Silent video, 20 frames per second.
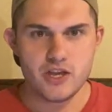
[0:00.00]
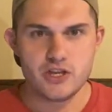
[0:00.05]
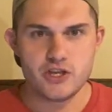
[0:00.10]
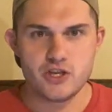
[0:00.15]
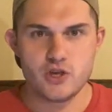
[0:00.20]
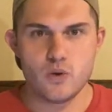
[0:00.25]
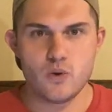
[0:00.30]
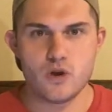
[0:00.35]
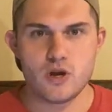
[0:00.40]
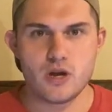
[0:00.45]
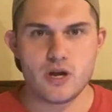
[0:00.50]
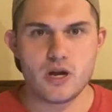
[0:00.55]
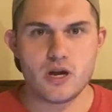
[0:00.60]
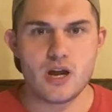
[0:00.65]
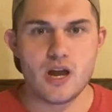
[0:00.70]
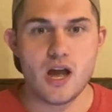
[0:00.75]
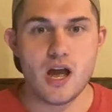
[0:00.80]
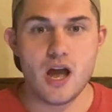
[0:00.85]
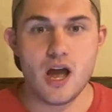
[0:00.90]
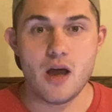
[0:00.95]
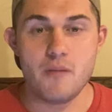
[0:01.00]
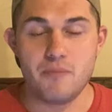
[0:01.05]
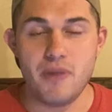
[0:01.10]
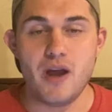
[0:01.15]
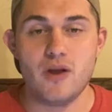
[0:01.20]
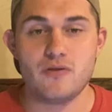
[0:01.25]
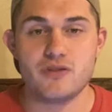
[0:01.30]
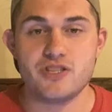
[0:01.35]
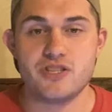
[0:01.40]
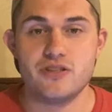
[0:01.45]
you're
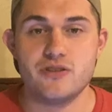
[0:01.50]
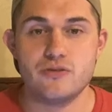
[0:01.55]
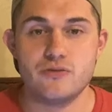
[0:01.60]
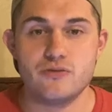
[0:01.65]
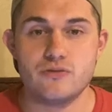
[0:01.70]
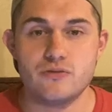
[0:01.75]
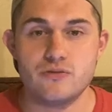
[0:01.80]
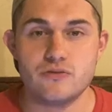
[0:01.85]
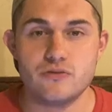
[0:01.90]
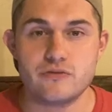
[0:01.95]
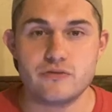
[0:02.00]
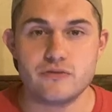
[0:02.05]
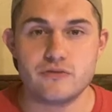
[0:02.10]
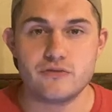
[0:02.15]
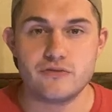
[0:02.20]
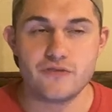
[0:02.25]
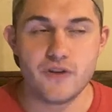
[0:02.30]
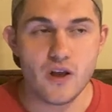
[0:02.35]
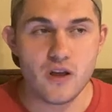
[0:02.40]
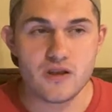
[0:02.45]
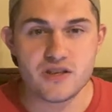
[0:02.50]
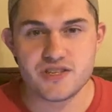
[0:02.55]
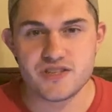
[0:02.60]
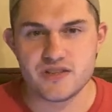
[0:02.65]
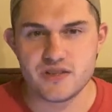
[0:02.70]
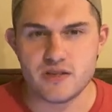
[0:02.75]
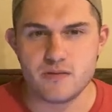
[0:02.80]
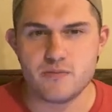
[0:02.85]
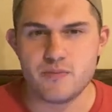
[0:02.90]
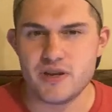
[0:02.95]
about to fall
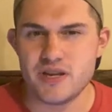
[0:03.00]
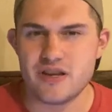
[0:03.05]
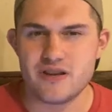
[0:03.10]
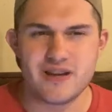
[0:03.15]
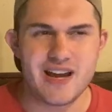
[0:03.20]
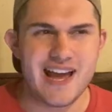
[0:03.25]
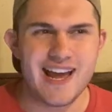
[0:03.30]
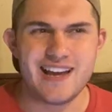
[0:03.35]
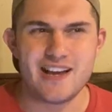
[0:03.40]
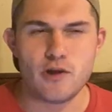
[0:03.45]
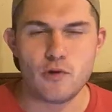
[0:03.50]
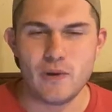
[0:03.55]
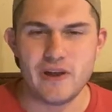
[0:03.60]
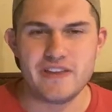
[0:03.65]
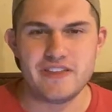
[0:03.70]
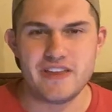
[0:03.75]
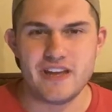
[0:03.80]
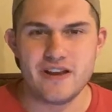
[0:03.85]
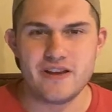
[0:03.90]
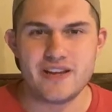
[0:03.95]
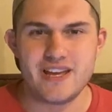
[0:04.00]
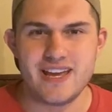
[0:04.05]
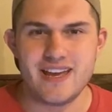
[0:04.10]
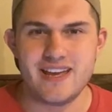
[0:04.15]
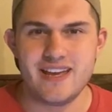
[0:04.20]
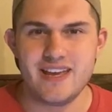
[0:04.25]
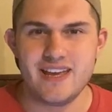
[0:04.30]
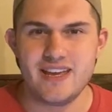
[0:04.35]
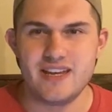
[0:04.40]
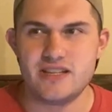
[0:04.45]
asleep, but you're not quite there
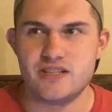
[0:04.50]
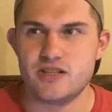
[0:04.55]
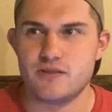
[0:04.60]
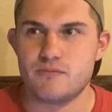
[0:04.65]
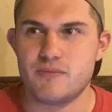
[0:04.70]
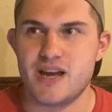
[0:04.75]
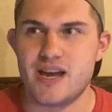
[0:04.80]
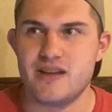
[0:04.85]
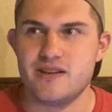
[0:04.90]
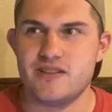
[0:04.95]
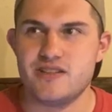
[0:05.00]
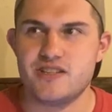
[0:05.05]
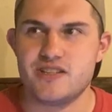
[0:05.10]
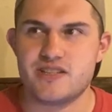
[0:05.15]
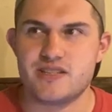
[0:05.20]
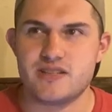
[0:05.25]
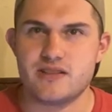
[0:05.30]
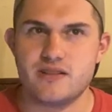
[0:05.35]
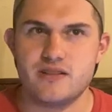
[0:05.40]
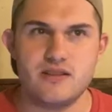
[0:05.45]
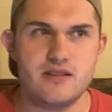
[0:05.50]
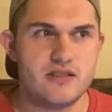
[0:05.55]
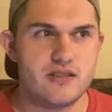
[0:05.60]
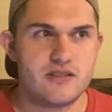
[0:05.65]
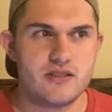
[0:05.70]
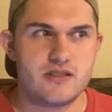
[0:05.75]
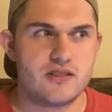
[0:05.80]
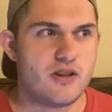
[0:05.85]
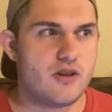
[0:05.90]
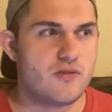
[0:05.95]
yet, and your mind just
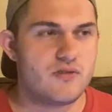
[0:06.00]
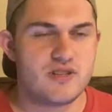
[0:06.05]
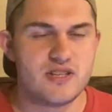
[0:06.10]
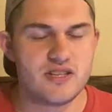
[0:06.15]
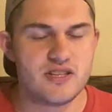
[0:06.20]
goes